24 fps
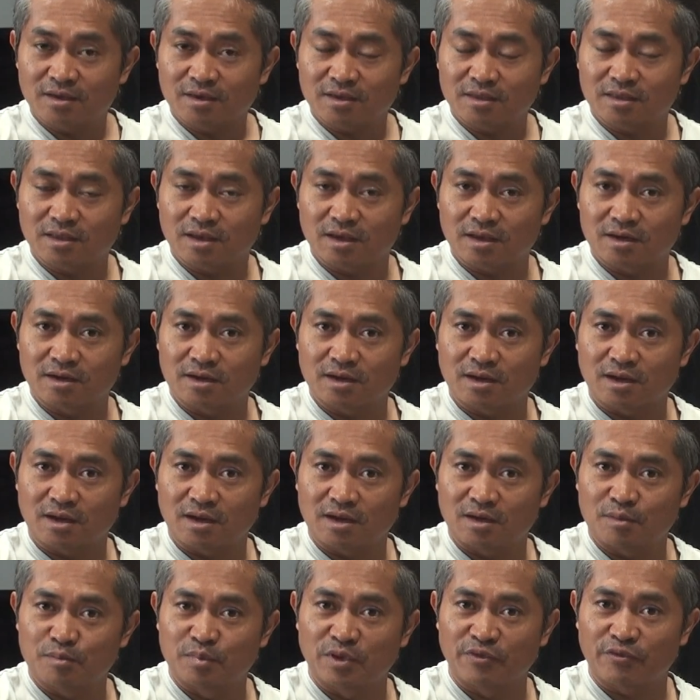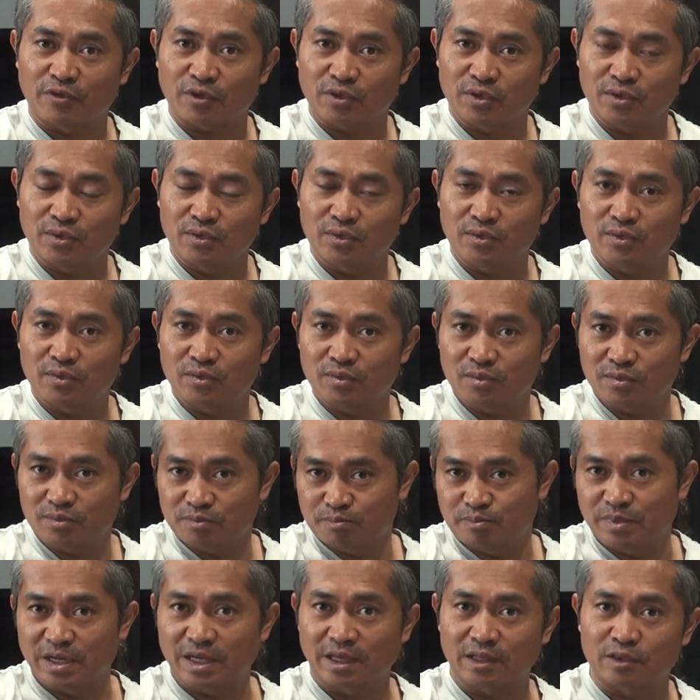then before you
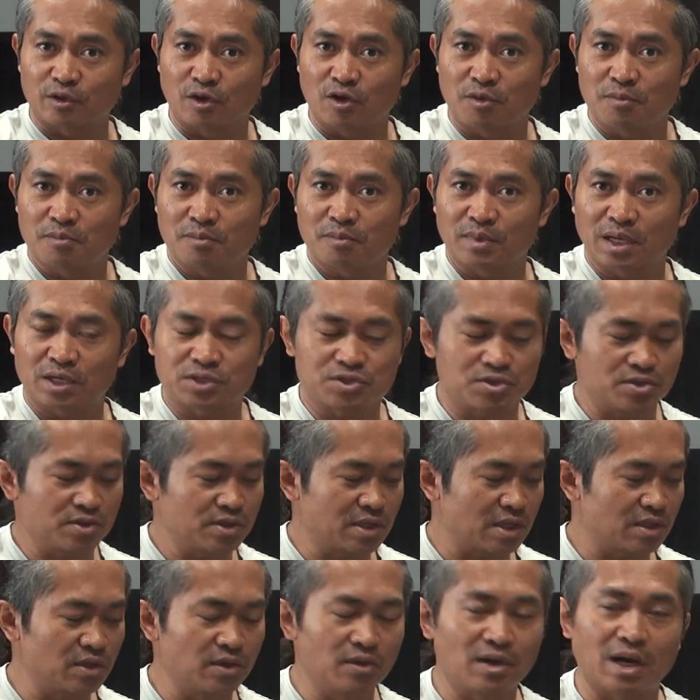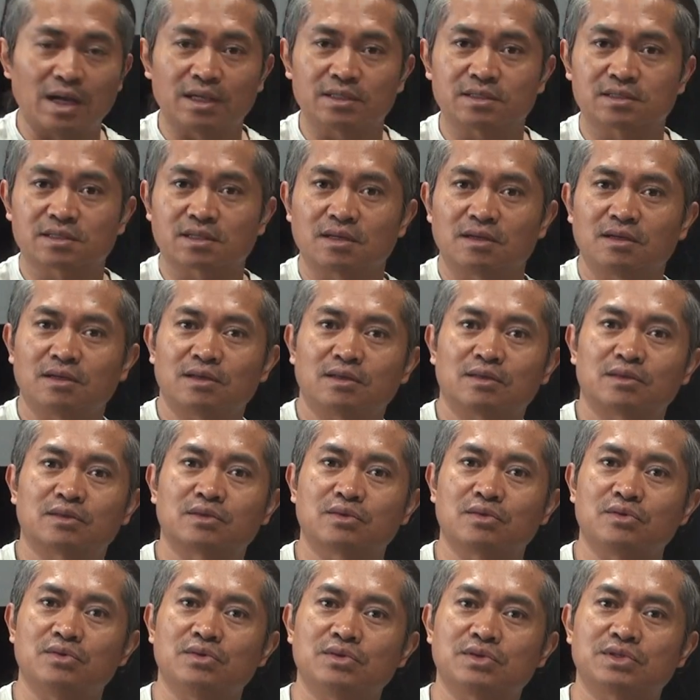bring it home, make sure that you ask
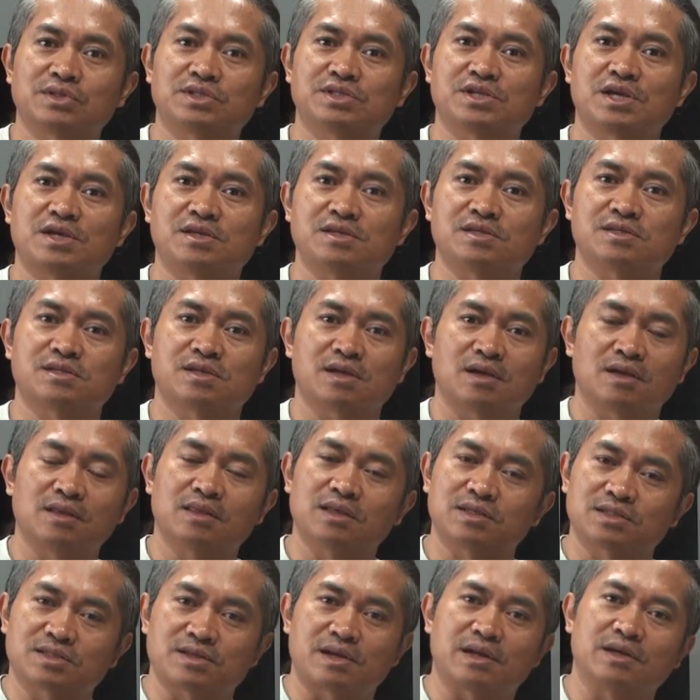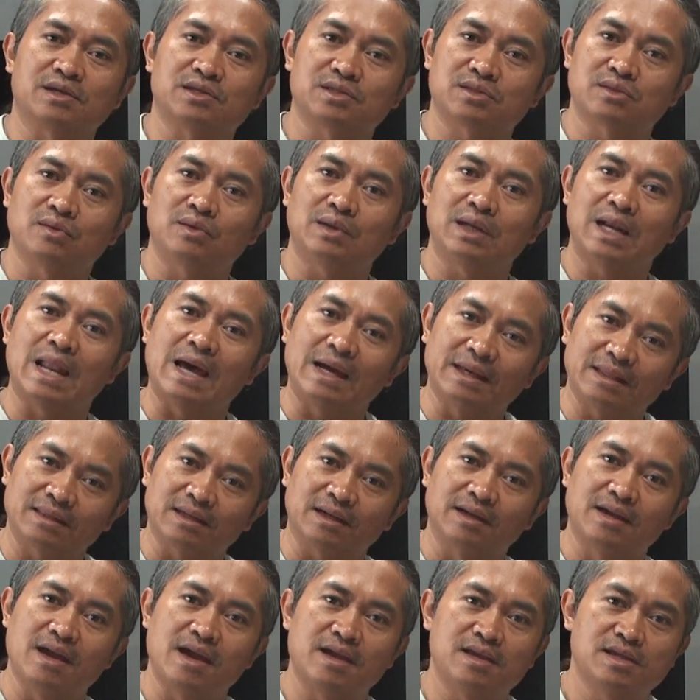to change the strings to a lighter
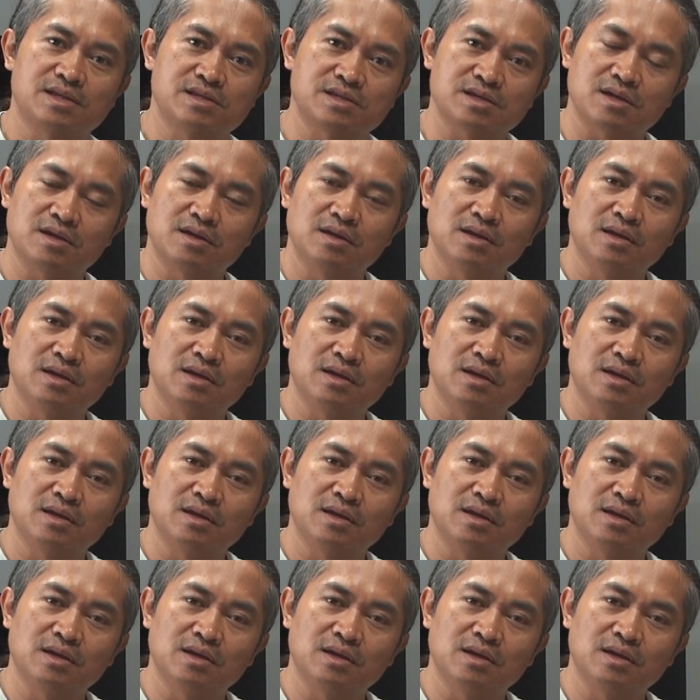gauge,